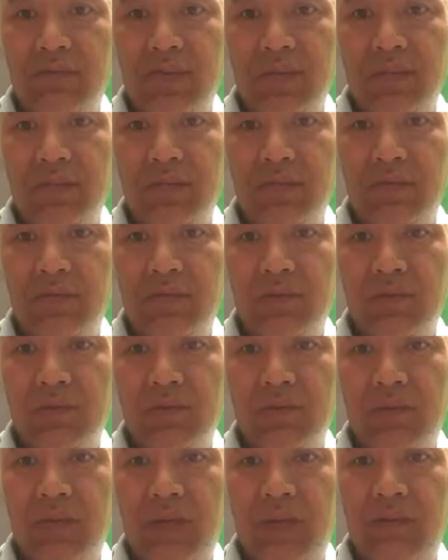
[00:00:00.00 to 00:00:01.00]
Rascal
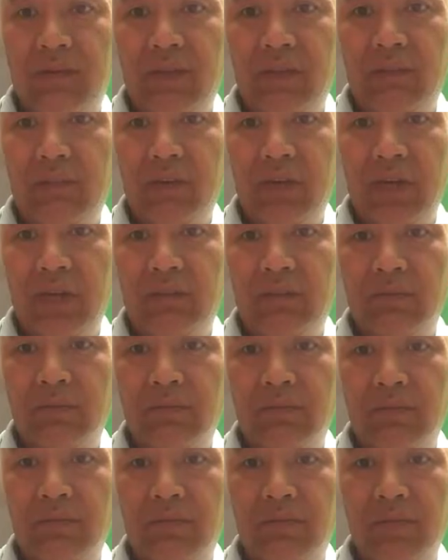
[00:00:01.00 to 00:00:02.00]
do have that
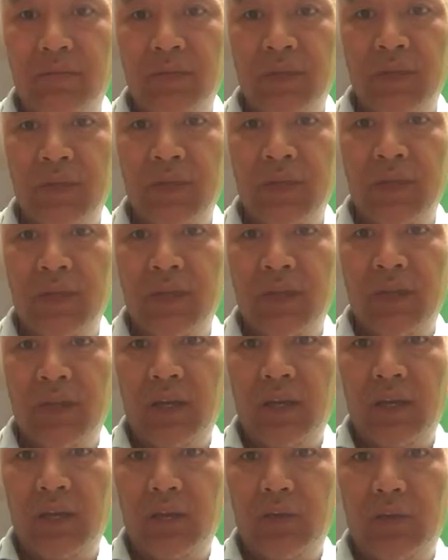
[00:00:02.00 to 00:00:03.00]
problem.
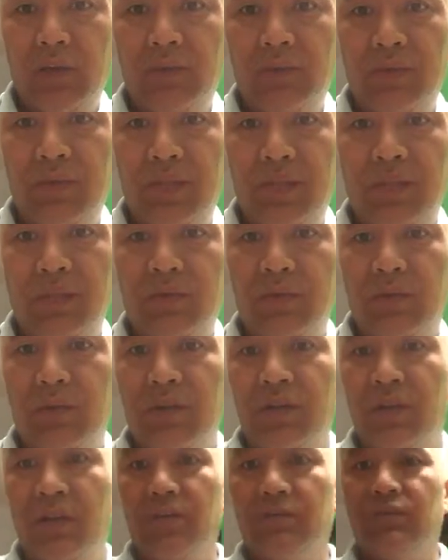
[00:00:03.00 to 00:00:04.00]
And I hope this will
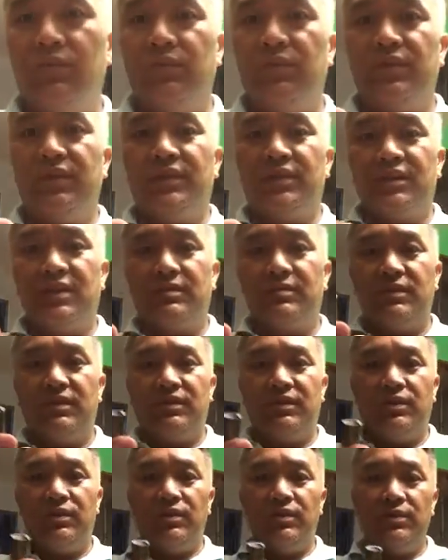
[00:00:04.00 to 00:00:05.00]
help with some
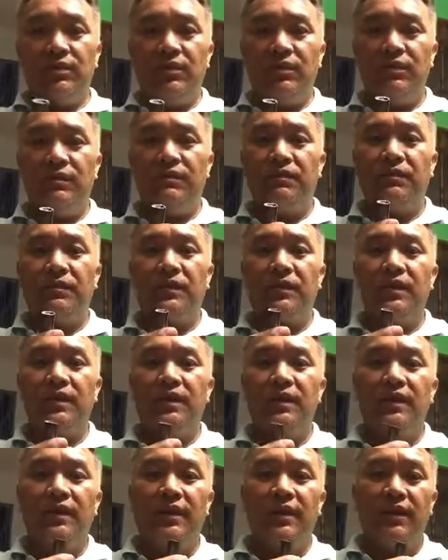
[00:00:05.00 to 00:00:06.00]
of you
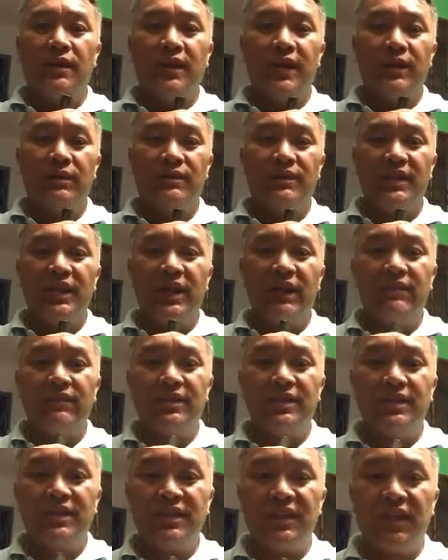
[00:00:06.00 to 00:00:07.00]
that was
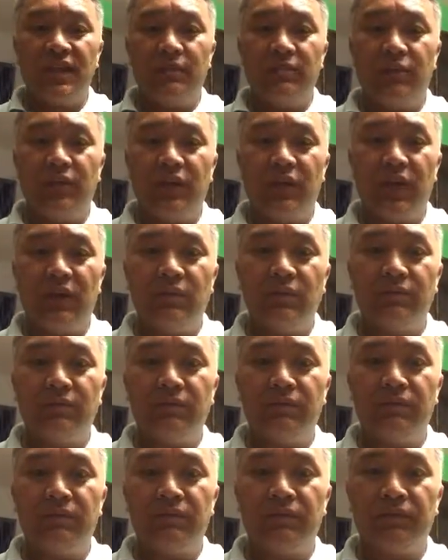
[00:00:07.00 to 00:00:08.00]
having the same
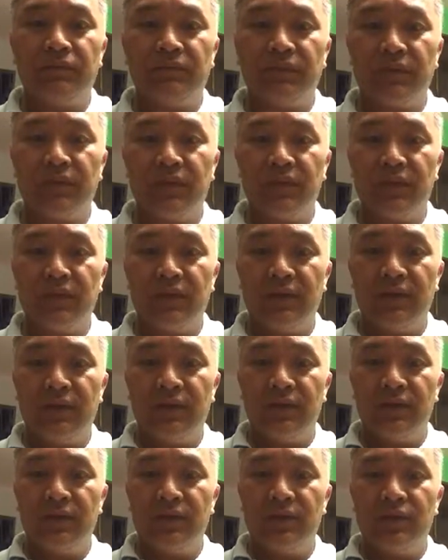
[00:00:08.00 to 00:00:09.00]
problem.
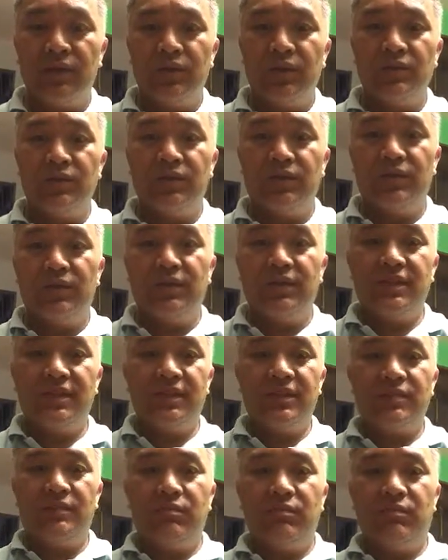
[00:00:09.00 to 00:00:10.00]
So this
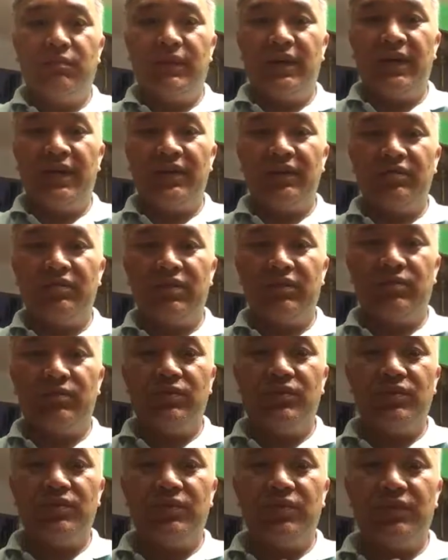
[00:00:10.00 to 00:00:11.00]
is my
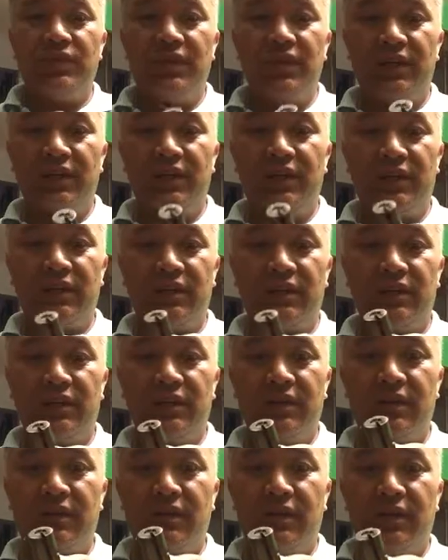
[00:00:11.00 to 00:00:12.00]
troubleshooting,
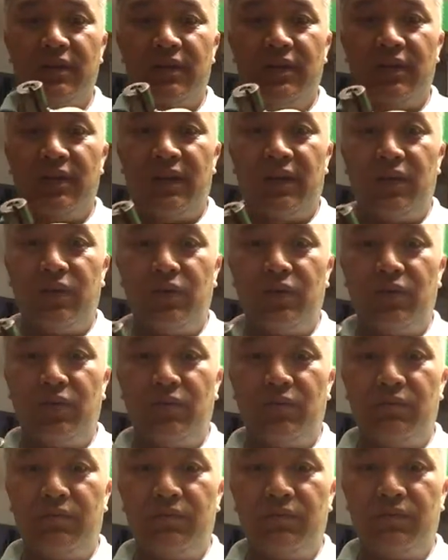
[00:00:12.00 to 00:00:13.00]
and I
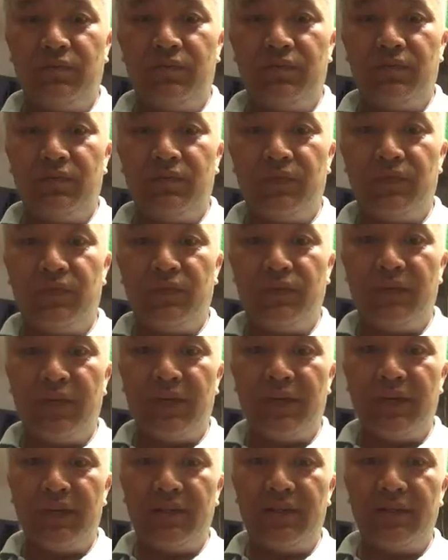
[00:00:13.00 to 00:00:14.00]
hope you
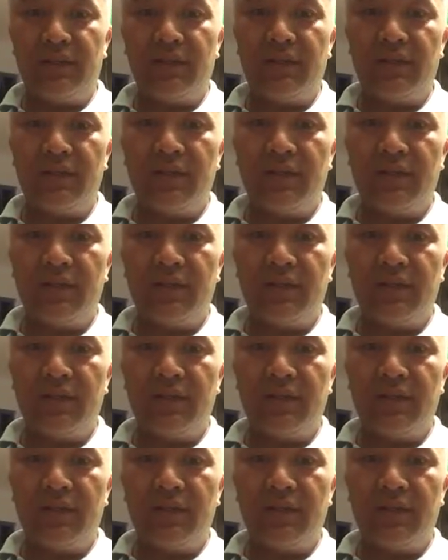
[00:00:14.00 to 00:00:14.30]
guys